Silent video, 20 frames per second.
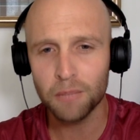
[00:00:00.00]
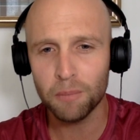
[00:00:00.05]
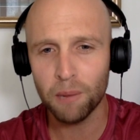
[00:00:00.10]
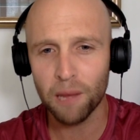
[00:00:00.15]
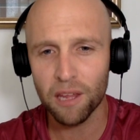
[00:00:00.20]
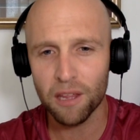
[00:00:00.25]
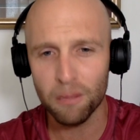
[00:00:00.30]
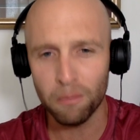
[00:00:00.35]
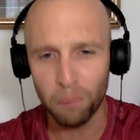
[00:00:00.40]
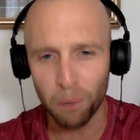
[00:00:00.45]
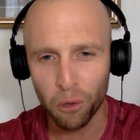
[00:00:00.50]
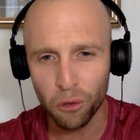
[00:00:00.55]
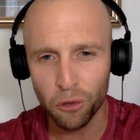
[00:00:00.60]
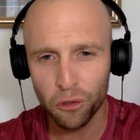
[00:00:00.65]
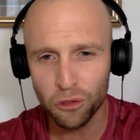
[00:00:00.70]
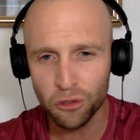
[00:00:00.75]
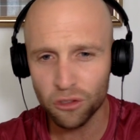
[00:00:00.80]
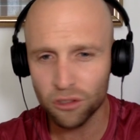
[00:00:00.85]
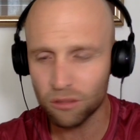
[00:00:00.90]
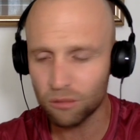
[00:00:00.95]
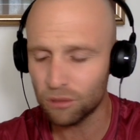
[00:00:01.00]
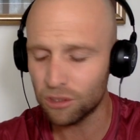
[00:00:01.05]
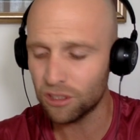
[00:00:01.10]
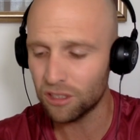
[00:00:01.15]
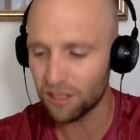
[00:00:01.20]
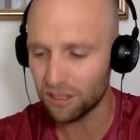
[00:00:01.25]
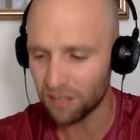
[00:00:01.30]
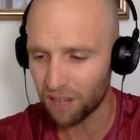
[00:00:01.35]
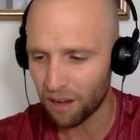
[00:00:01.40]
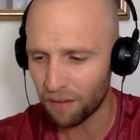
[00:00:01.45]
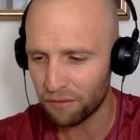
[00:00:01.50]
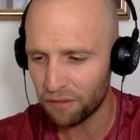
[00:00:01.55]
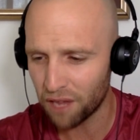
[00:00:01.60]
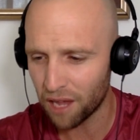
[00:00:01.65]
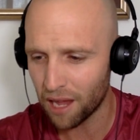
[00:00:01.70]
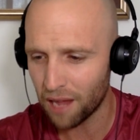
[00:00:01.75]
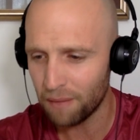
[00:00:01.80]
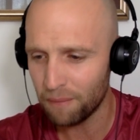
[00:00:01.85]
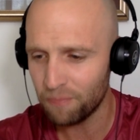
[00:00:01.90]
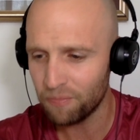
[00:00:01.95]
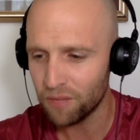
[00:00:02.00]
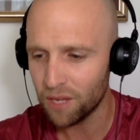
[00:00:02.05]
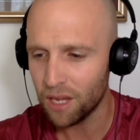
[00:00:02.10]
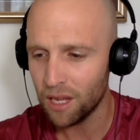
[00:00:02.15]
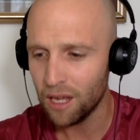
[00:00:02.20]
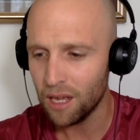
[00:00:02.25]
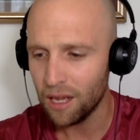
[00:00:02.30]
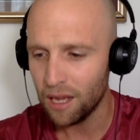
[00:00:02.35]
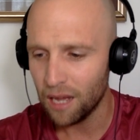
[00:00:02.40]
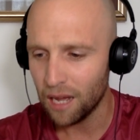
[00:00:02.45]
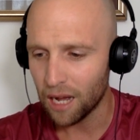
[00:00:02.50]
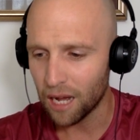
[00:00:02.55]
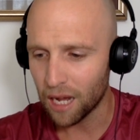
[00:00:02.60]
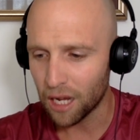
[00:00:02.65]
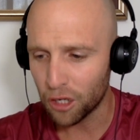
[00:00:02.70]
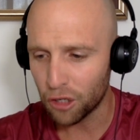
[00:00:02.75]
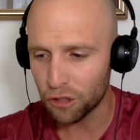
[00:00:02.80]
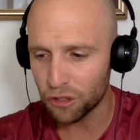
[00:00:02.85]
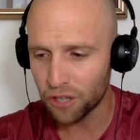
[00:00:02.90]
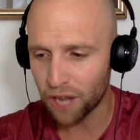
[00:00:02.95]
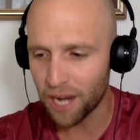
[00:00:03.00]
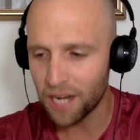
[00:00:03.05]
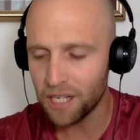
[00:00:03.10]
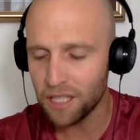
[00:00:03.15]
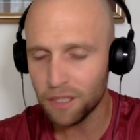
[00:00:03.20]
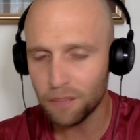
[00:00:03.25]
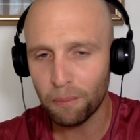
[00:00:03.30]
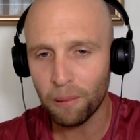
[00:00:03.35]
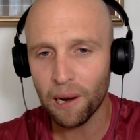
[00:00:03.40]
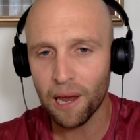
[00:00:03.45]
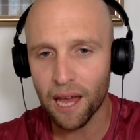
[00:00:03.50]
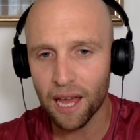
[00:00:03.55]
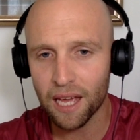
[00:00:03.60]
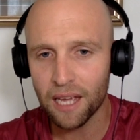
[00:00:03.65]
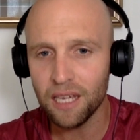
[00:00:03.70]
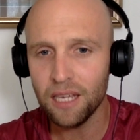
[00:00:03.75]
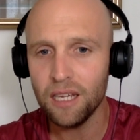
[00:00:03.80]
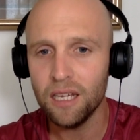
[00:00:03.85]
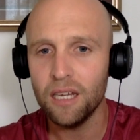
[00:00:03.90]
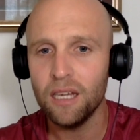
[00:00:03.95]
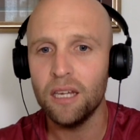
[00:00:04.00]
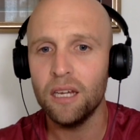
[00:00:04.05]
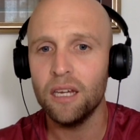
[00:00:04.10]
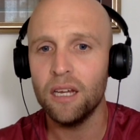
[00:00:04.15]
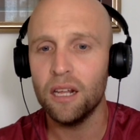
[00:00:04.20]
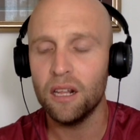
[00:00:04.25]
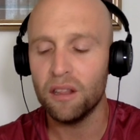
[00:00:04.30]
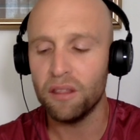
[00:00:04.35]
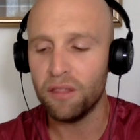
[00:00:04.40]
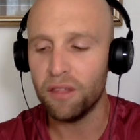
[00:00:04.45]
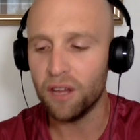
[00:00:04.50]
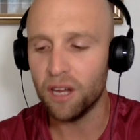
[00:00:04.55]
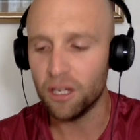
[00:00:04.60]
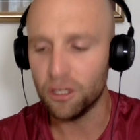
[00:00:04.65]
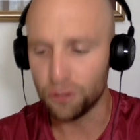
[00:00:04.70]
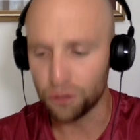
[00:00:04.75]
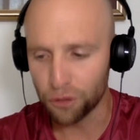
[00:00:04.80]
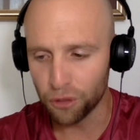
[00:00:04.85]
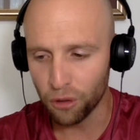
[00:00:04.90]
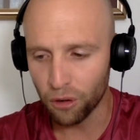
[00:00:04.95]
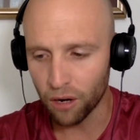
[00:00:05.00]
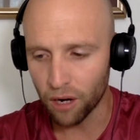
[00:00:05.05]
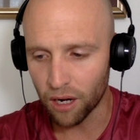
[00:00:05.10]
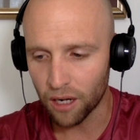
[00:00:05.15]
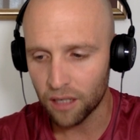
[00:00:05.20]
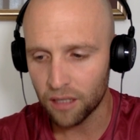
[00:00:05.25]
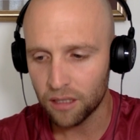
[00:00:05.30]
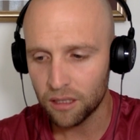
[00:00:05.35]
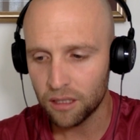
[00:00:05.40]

play the Blues, which is a tough game. Crusaders play the Drua.